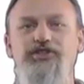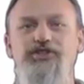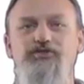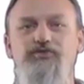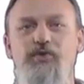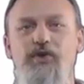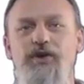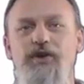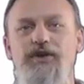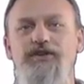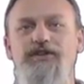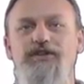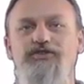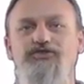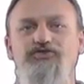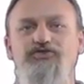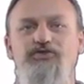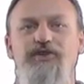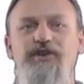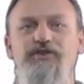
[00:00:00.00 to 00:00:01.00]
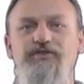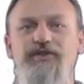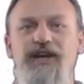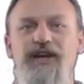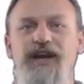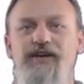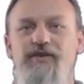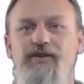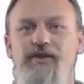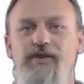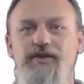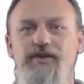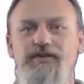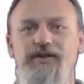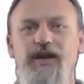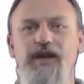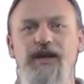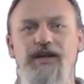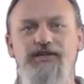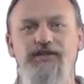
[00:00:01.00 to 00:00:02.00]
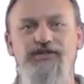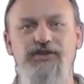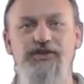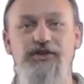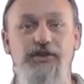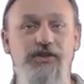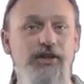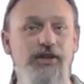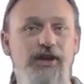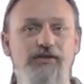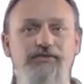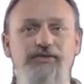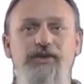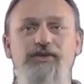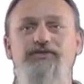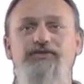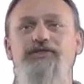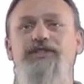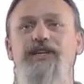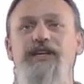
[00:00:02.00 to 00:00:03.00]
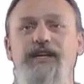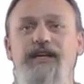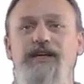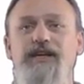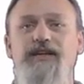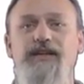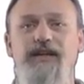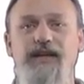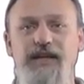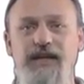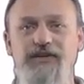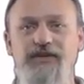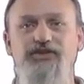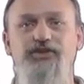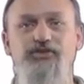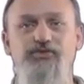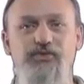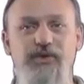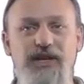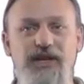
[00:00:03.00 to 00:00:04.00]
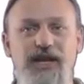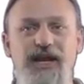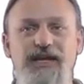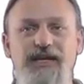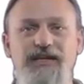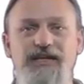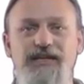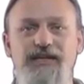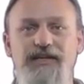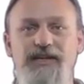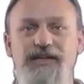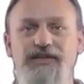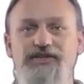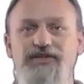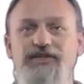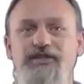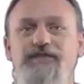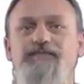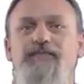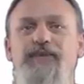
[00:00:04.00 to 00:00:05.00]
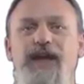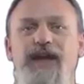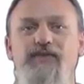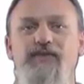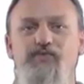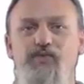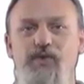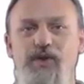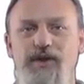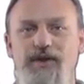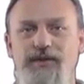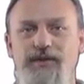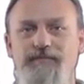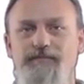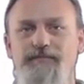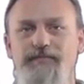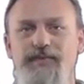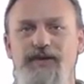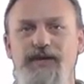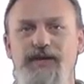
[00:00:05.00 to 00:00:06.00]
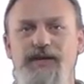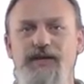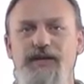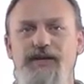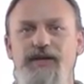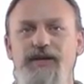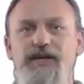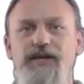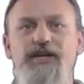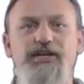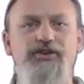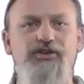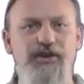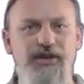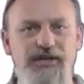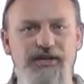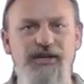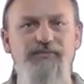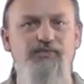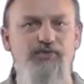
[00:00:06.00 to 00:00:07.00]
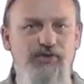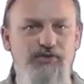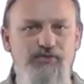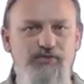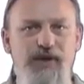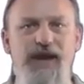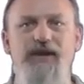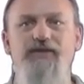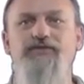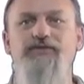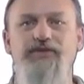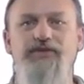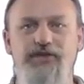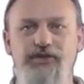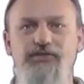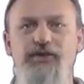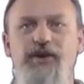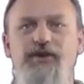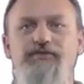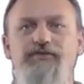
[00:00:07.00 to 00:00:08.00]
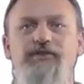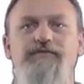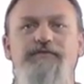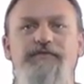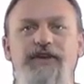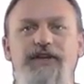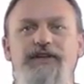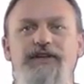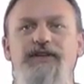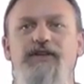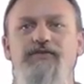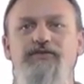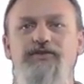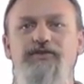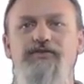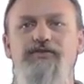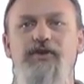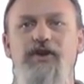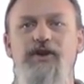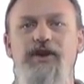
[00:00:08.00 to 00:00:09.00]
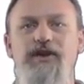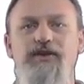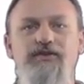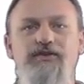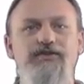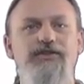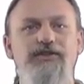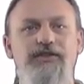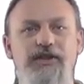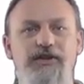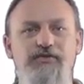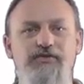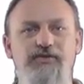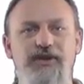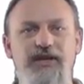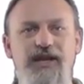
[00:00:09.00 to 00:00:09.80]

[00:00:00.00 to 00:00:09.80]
that you wanted to drill down on, so you load those 10 into Related Edition and run it. You end up with around 200 video URLs that are